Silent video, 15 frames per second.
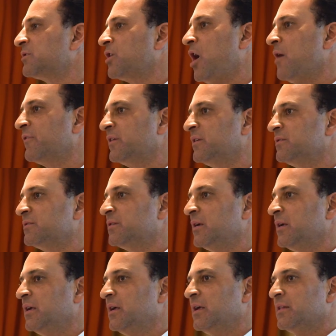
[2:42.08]
confidence
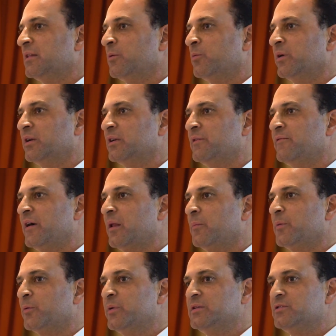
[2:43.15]
that we're going to
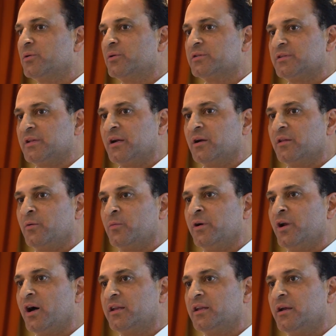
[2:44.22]
develop a resource there, that we're
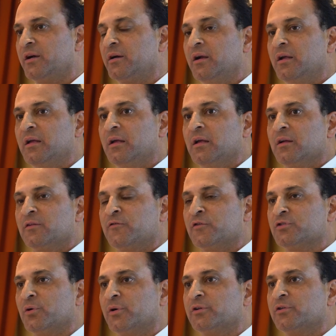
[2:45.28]
not here for
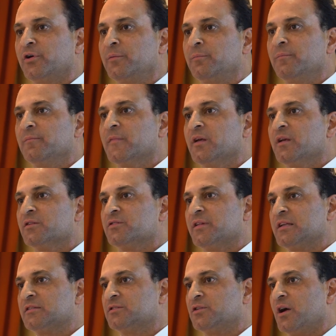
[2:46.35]
short term. So
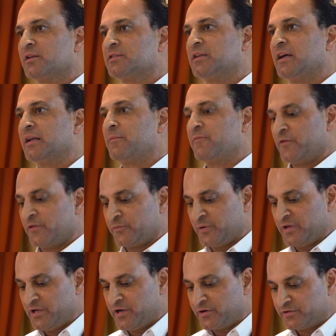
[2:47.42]
that stock's tied up for
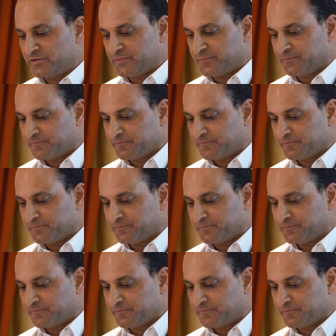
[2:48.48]
3 years.